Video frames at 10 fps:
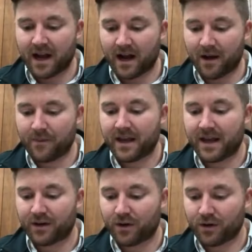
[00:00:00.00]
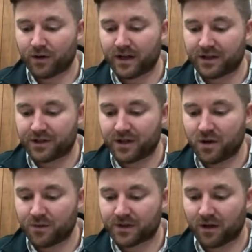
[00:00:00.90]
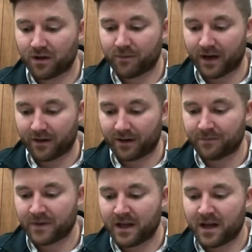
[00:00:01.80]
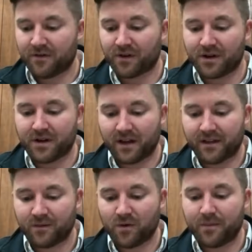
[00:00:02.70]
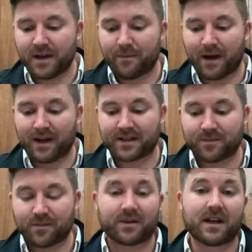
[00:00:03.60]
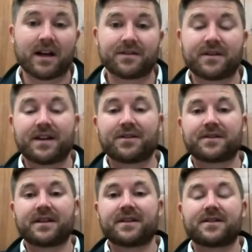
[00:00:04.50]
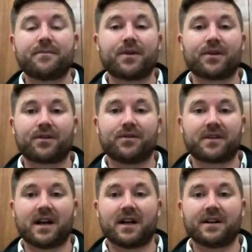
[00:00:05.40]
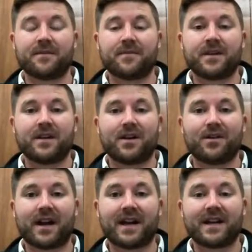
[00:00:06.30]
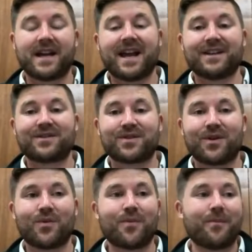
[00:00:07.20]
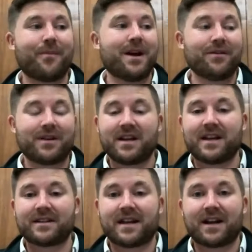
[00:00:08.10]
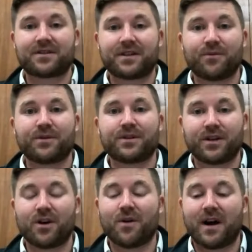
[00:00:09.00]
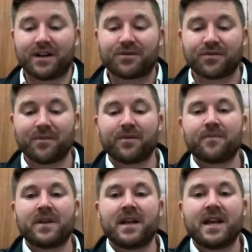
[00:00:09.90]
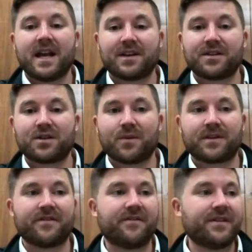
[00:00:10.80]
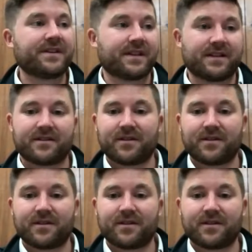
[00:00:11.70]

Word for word: um, and her and she who was called barren, for nothing will be impossible with God. the angel saying this is a miracle of God. Okay. And so Mary is actually going to go on a trip and she's going to visit